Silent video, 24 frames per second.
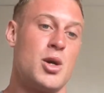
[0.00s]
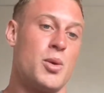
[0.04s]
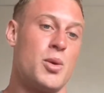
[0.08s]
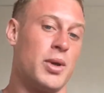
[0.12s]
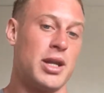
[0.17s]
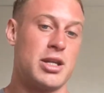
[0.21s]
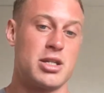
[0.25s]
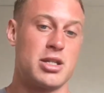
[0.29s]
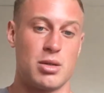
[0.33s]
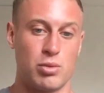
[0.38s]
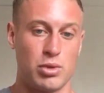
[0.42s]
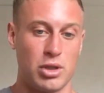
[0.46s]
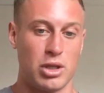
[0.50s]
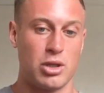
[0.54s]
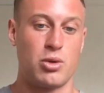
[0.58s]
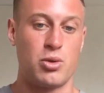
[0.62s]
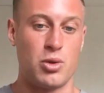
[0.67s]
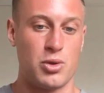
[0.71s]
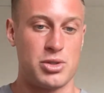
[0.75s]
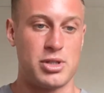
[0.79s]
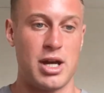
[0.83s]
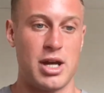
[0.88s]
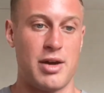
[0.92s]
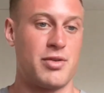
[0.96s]
We did some really
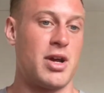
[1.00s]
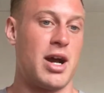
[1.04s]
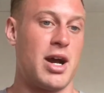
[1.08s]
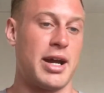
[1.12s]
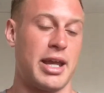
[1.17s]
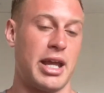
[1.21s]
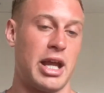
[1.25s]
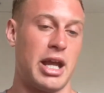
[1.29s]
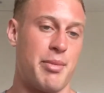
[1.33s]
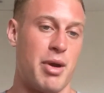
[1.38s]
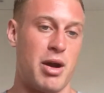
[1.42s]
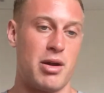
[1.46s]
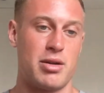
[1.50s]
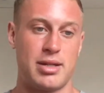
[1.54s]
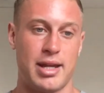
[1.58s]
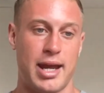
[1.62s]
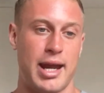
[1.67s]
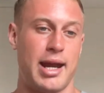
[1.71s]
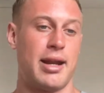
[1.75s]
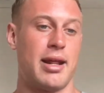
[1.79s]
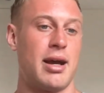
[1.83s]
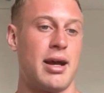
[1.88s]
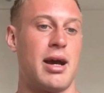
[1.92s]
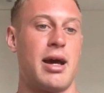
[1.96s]
cool stuff talking about
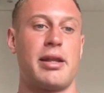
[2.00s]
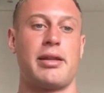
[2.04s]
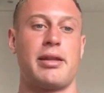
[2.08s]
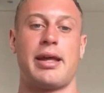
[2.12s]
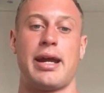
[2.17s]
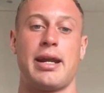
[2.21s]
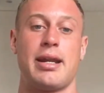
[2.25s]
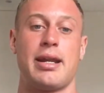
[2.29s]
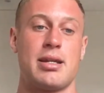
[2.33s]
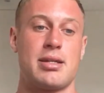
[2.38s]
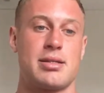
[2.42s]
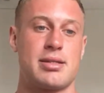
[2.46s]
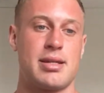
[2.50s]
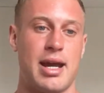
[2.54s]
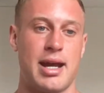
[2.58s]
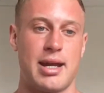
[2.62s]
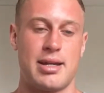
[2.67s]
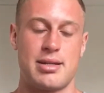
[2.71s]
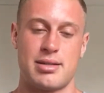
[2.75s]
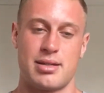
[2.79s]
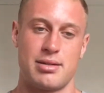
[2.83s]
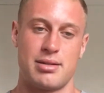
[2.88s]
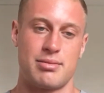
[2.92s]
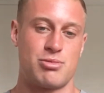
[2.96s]
data and land
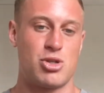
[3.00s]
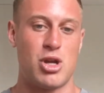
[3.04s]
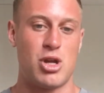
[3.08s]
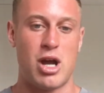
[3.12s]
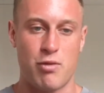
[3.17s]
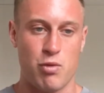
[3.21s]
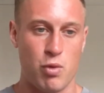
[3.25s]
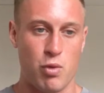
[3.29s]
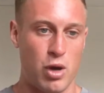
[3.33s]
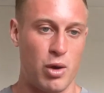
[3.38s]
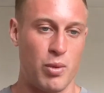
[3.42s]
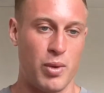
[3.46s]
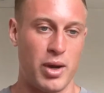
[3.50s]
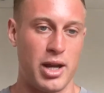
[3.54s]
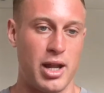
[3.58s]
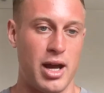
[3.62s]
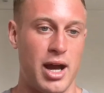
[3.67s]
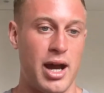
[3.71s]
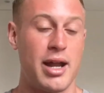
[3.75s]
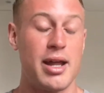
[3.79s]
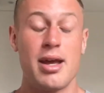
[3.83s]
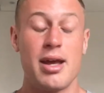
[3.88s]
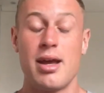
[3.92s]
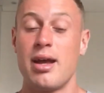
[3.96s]
insights and software and
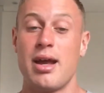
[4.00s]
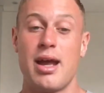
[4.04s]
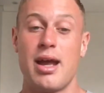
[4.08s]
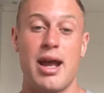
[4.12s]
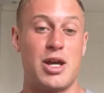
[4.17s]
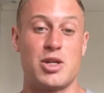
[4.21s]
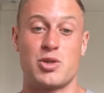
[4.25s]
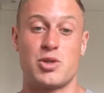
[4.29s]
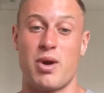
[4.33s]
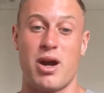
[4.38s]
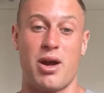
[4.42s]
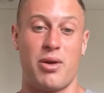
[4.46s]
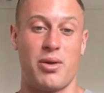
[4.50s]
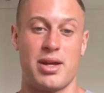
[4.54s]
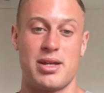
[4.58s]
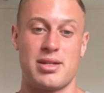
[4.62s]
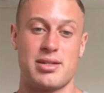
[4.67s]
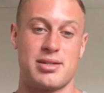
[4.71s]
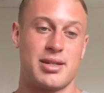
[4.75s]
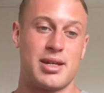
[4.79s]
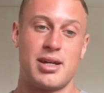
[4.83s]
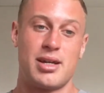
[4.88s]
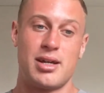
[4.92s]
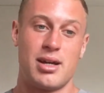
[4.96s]
whatnot, as well
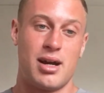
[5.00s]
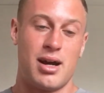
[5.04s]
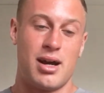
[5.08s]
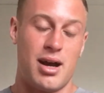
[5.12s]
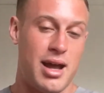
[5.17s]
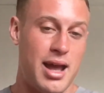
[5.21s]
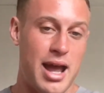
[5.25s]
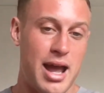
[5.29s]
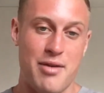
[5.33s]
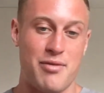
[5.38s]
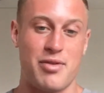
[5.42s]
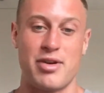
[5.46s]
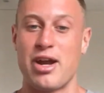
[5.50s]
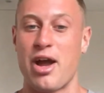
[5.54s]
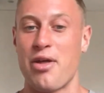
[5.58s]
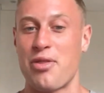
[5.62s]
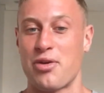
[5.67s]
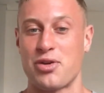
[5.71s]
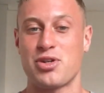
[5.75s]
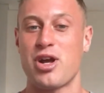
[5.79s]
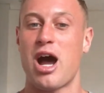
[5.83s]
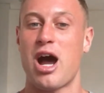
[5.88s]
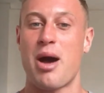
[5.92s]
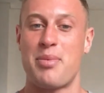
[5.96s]
as every
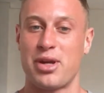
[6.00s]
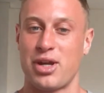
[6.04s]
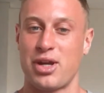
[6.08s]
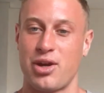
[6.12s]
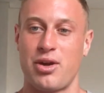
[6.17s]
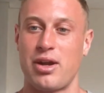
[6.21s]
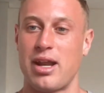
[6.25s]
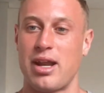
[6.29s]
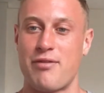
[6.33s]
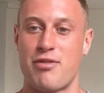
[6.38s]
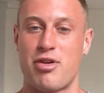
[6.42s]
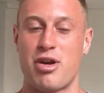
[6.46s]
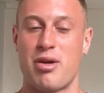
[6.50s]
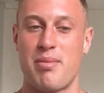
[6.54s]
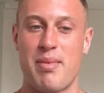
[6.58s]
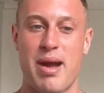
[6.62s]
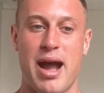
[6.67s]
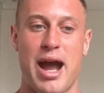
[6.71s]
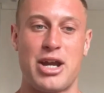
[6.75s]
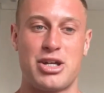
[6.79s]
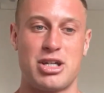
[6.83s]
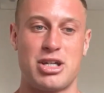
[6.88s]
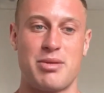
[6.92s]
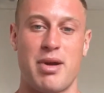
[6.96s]
other topic you could ever
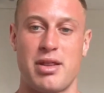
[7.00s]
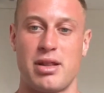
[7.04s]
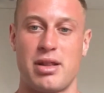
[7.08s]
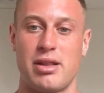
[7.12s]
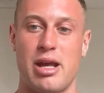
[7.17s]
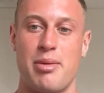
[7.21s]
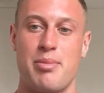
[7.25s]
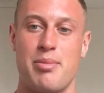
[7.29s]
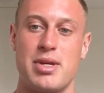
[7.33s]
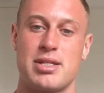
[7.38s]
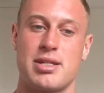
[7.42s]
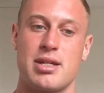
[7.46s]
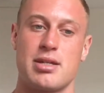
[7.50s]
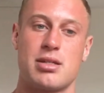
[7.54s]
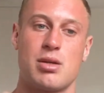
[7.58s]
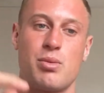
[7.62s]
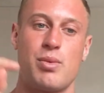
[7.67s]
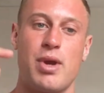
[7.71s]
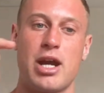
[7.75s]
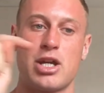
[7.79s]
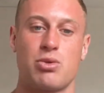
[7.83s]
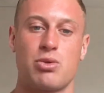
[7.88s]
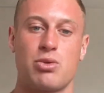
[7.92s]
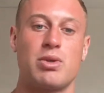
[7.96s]
imagine about the land business. And
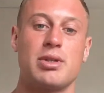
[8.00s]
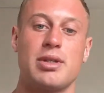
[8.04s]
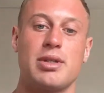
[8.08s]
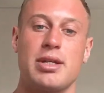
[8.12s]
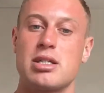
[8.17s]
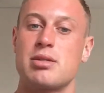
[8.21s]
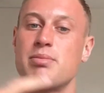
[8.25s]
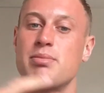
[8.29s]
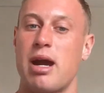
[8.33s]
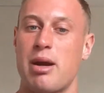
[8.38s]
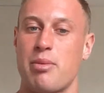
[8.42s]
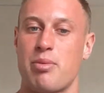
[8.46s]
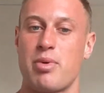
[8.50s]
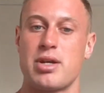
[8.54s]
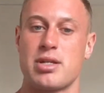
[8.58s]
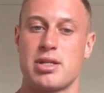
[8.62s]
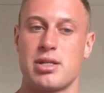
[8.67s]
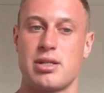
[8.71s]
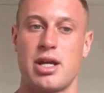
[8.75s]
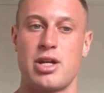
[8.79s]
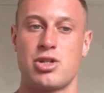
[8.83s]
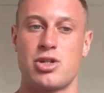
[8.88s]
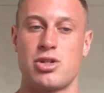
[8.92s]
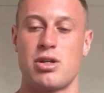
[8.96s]
we actually released my
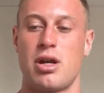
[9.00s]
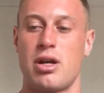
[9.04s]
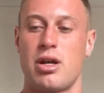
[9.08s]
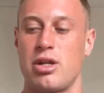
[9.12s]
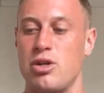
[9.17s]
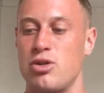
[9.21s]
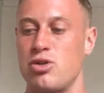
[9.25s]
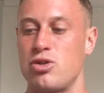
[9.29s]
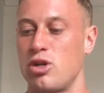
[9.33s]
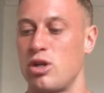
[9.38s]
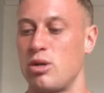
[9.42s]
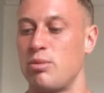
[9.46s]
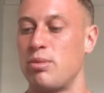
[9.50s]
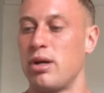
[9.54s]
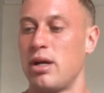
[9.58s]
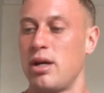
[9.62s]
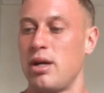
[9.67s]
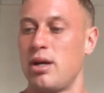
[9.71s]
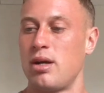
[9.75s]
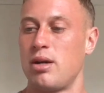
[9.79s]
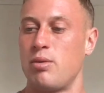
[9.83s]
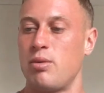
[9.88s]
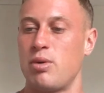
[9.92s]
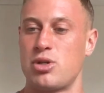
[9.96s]
presentation on YouTube,
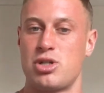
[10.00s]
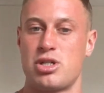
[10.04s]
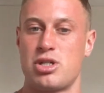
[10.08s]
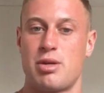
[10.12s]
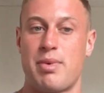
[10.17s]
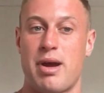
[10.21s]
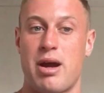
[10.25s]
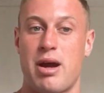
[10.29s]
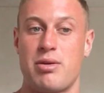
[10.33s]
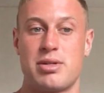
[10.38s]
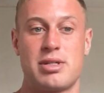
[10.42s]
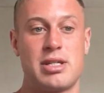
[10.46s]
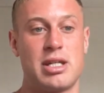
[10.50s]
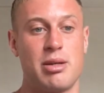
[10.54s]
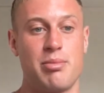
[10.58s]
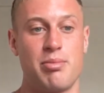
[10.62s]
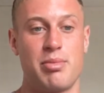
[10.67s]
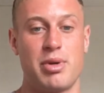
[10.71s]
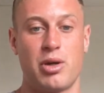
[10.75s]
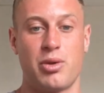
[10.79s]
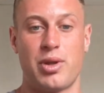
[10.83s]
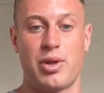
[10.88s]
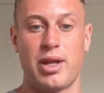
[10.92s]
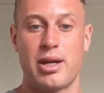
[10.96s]
which is about team
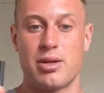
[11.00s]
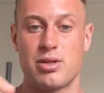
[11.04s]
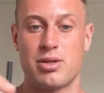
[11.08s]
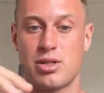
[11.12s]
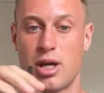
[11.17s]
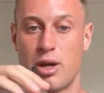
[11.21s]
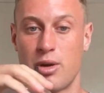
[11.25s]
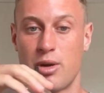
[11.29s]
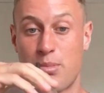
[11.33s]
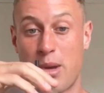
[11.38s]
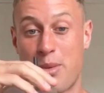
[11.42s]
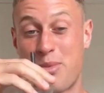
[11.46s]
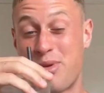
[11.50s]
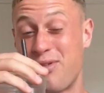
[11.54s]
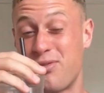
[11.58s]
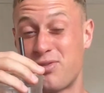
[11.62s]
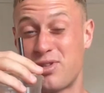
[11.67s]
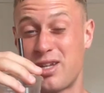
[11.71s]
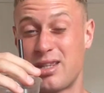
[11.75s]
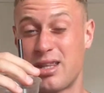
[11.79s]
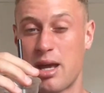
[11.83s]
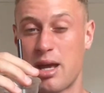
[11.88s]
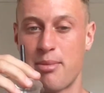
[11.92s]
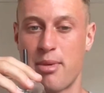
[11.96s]
building. So maybe you've
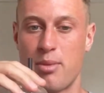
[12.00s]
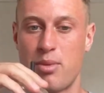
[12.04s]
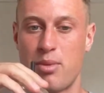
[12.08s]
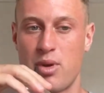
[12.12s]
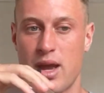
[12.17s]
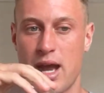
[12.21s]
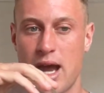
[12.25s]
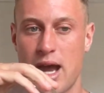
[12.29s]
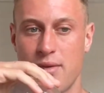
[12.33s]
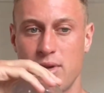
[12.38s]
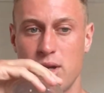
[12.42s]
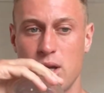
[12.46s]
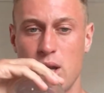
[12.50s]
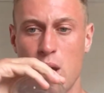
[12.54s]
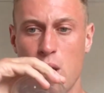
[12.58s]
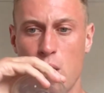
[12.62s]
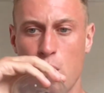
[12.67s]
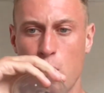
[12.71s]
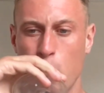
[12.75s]
seen that, maybe you haven't.